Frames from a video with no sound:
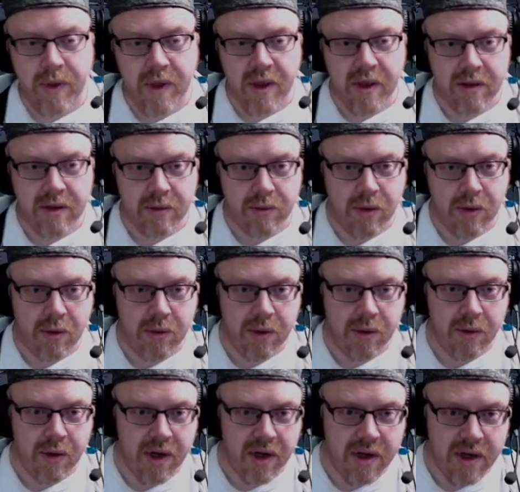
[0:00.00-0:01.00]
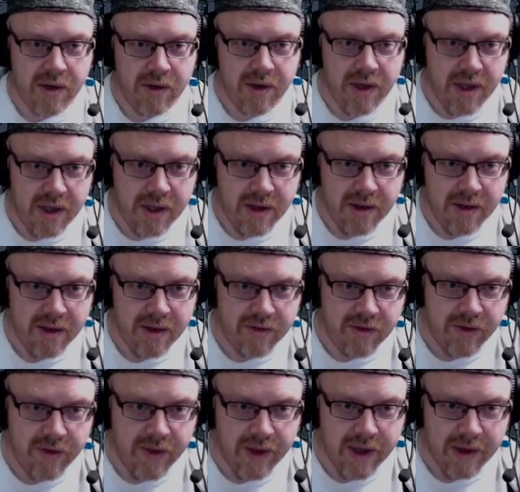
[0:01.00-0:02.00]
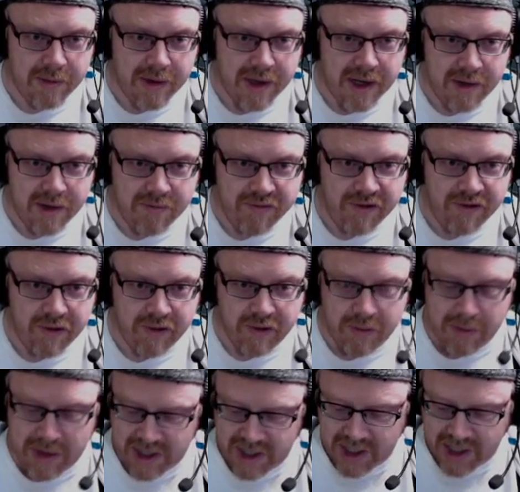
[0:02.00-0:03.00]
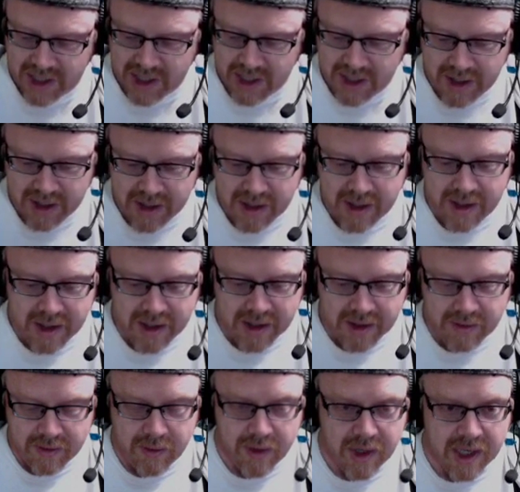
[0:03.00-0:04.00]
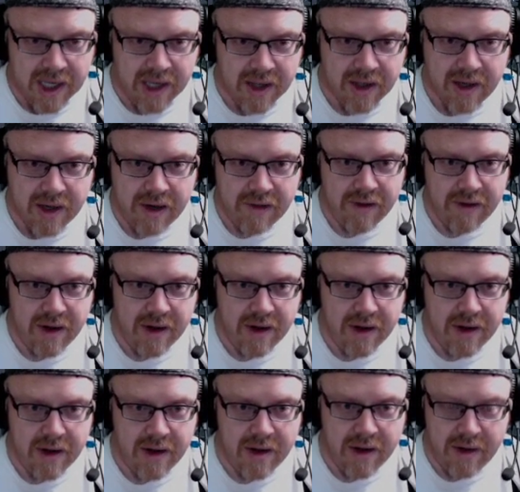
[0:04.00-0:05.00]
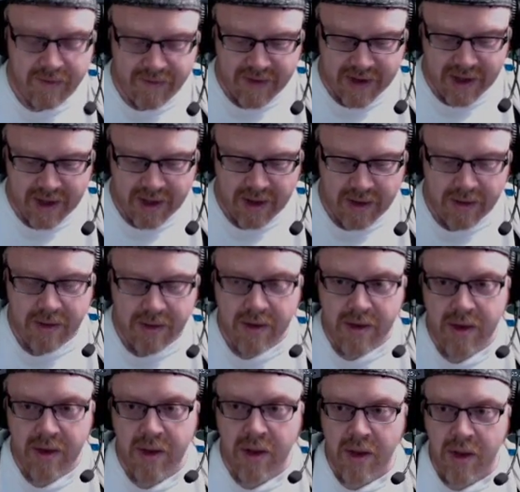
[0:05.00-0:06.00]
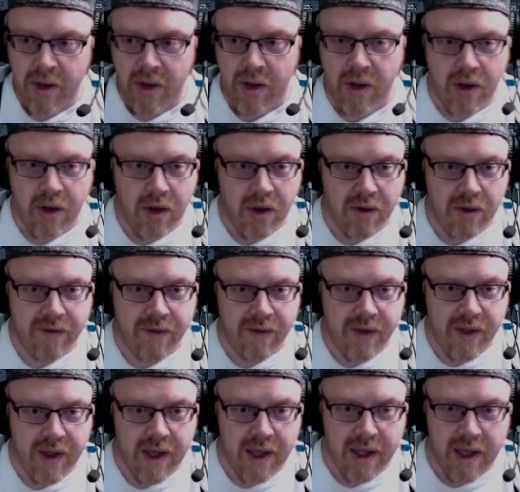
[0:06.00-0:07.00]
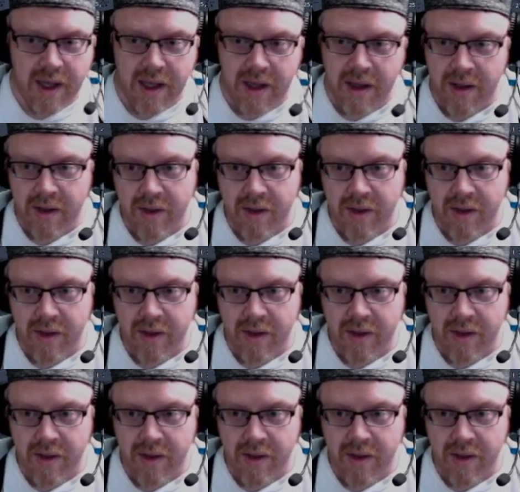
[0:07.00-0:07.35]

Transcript: so what we want to do here, let's just think about it programmatically. We want to get the current value of the